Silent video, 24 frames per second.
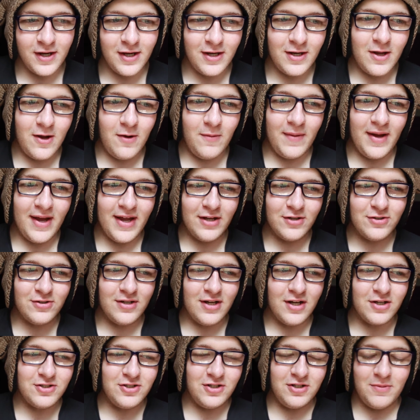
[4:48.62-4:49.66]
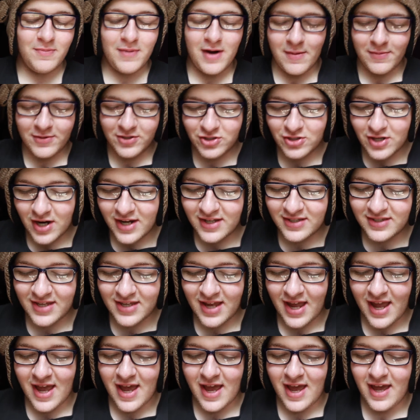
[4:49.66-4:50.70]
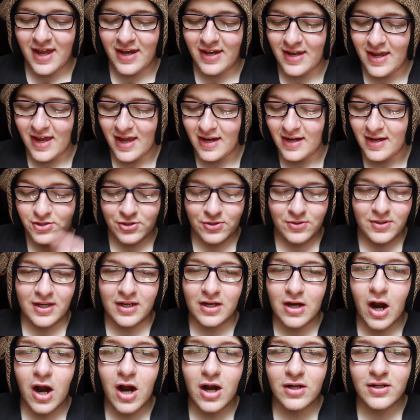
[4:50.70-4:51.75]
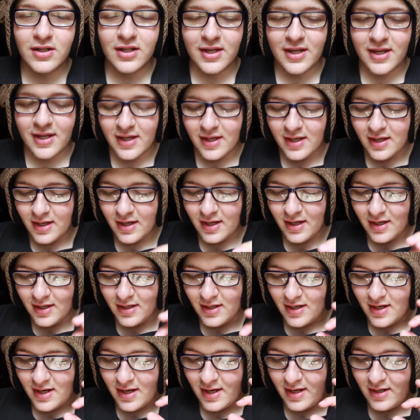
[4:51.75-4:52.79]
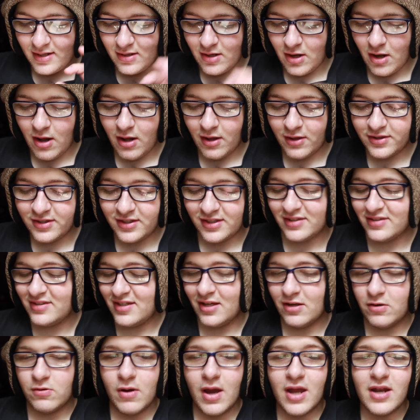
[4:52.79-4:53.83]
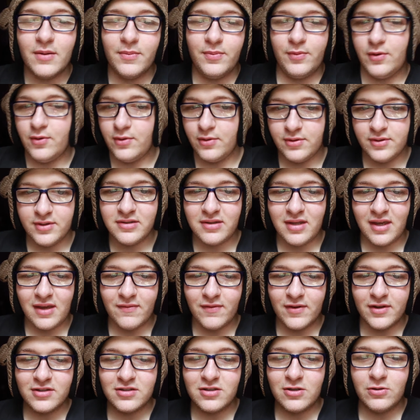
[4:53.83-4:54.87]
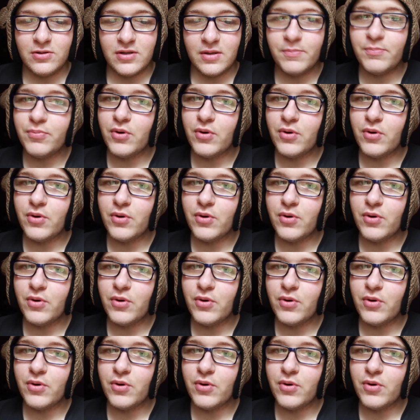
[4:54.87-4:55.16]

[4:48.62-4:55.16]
you know, my introduction to Barbra Streisand and Judy Garland and all these incredible divas who did